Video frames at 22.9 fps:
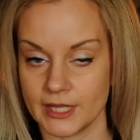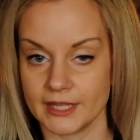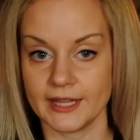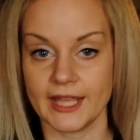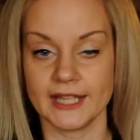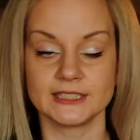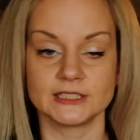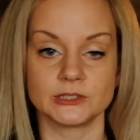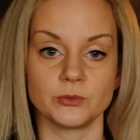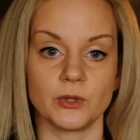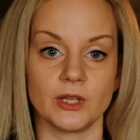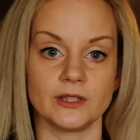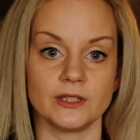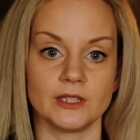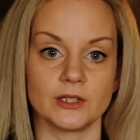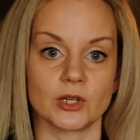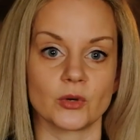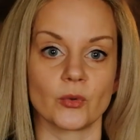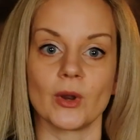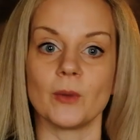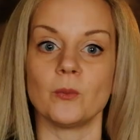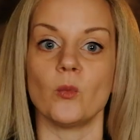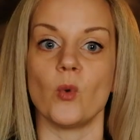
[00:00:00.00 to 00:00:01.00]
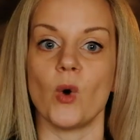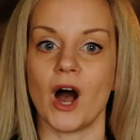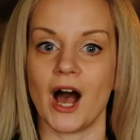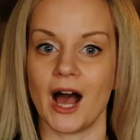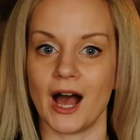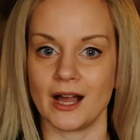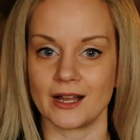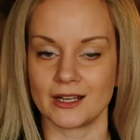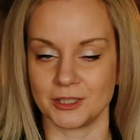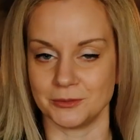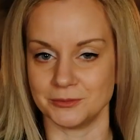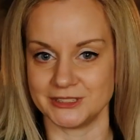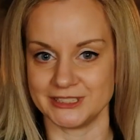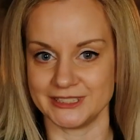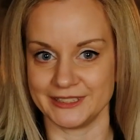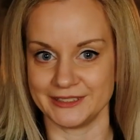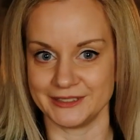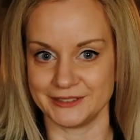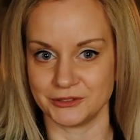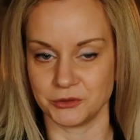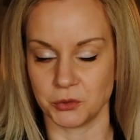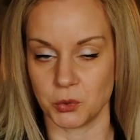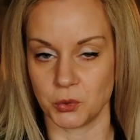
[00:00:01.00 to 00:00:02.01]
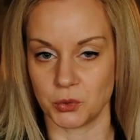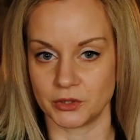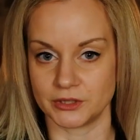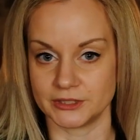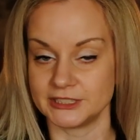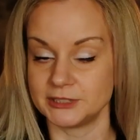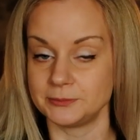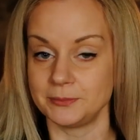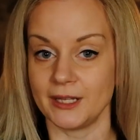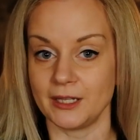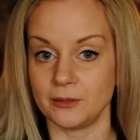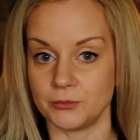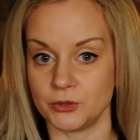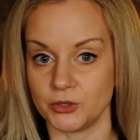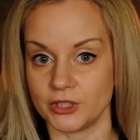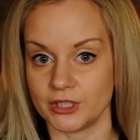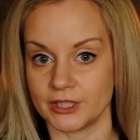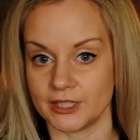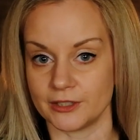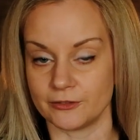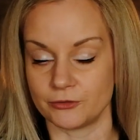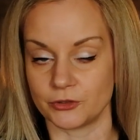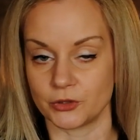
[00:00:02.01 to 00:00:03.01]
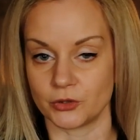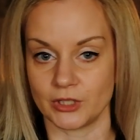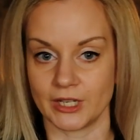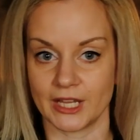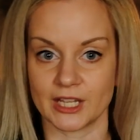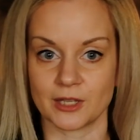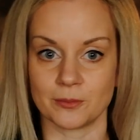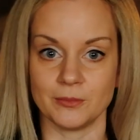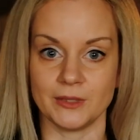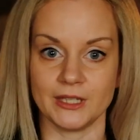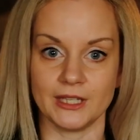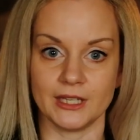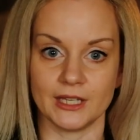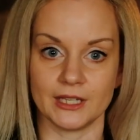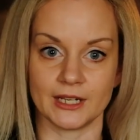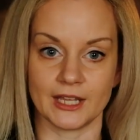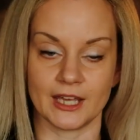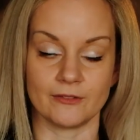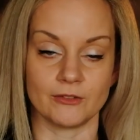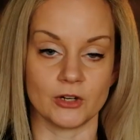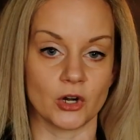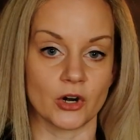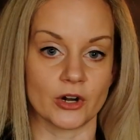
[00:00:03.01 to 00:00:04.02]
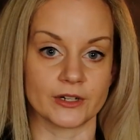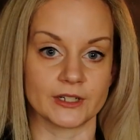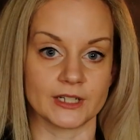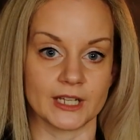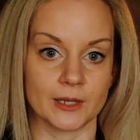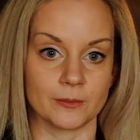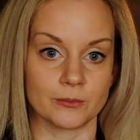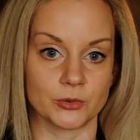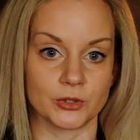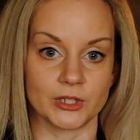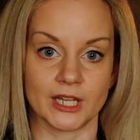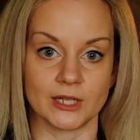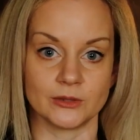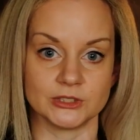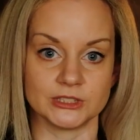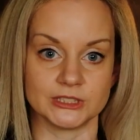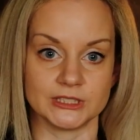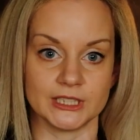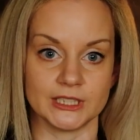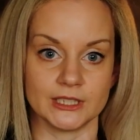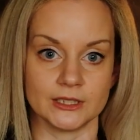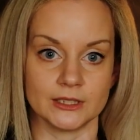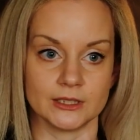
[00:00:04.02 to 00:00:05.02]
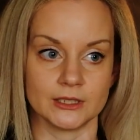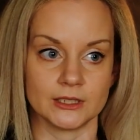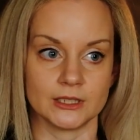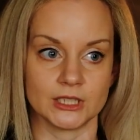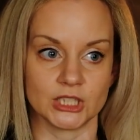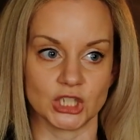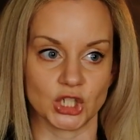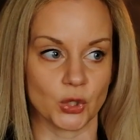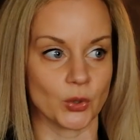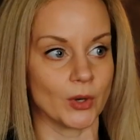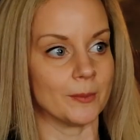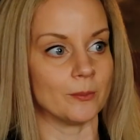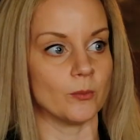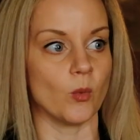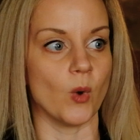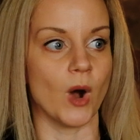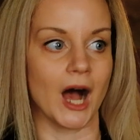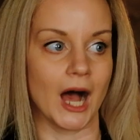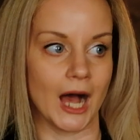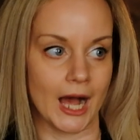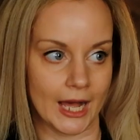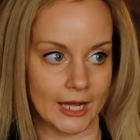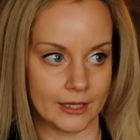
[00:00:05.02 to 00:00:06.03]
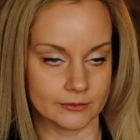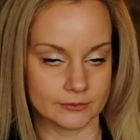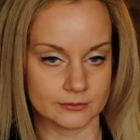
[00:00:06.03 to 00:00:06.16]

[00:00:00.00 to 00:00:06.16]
And that's when the grimoire comes in, or spellbook if you're like me and have a hard time pronouncing grimoire.